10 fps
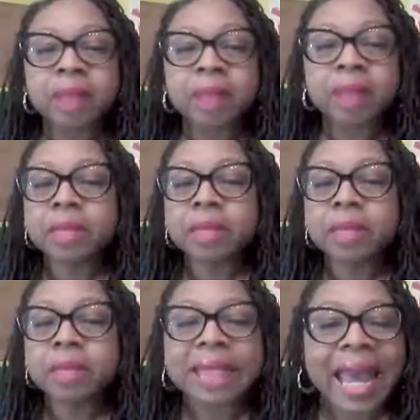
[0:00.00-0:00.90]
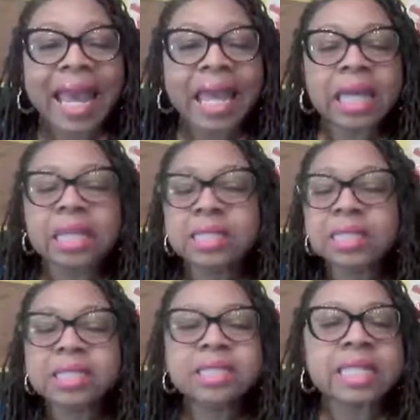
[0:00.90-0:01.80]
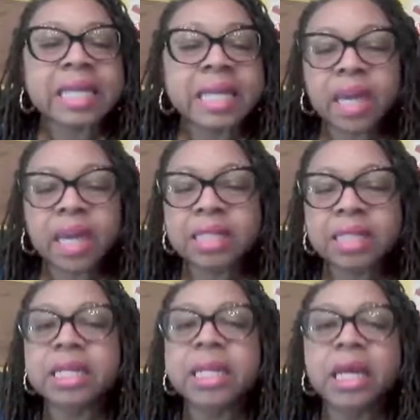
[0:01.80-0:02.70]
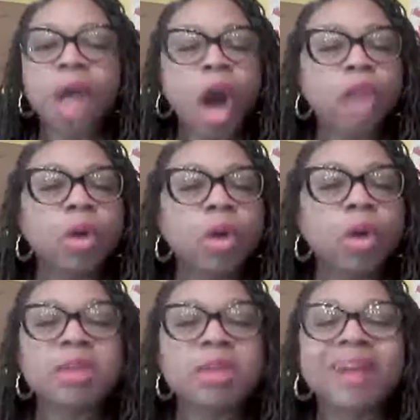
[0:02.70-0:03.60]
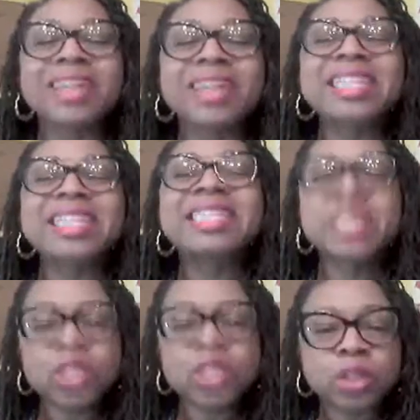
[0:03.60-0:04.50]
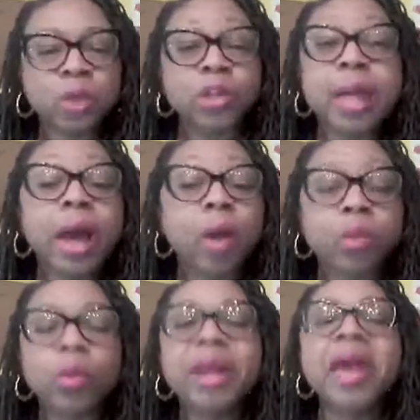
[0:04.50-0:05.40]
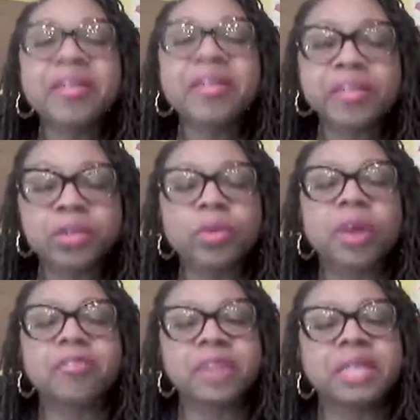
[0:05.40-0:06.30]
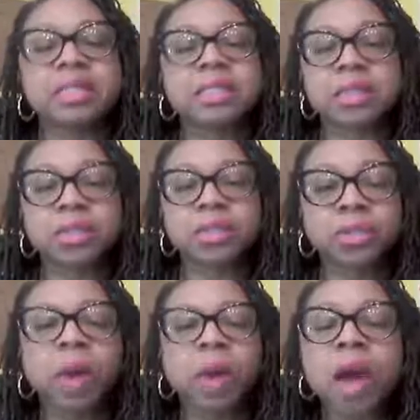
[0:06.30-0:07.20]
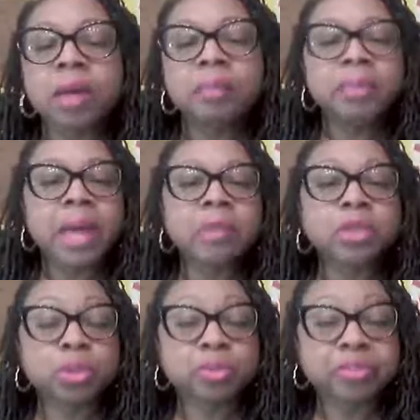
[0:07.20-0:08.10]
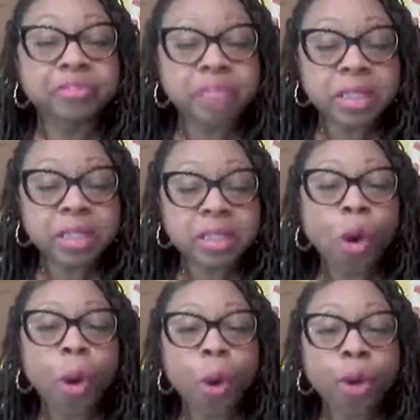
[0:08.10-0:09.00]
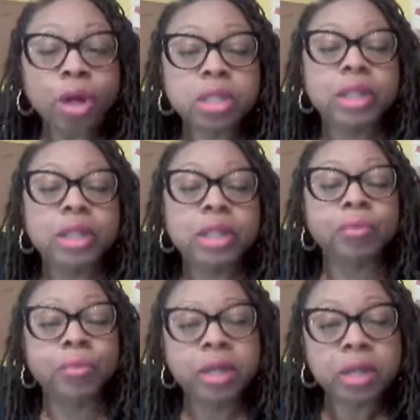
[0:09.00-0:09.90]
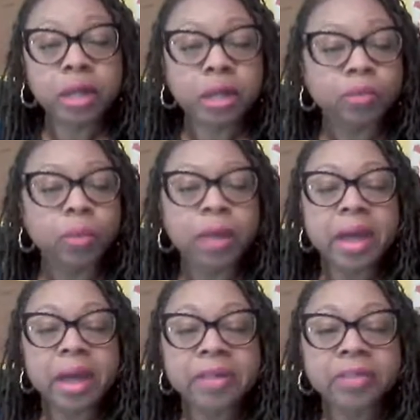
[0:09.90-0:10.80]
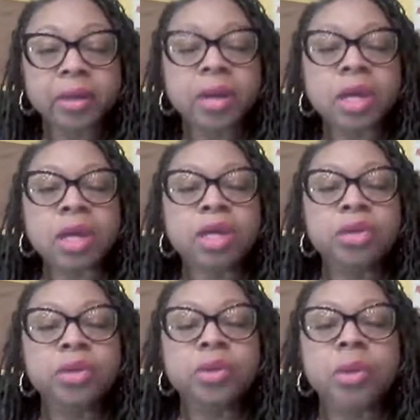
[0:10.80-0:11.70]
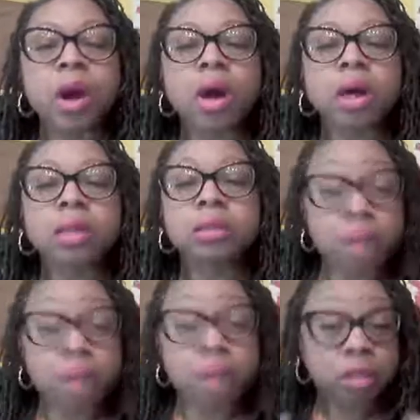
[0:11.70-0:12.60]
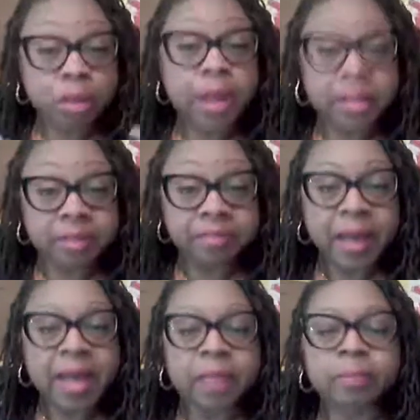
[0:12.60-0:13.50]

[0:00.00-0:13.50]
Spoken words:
vitamin A, C, D, those are essential for good health, whatever you are facing, to be able to prevent or to get rid of whatever you are trying to fight.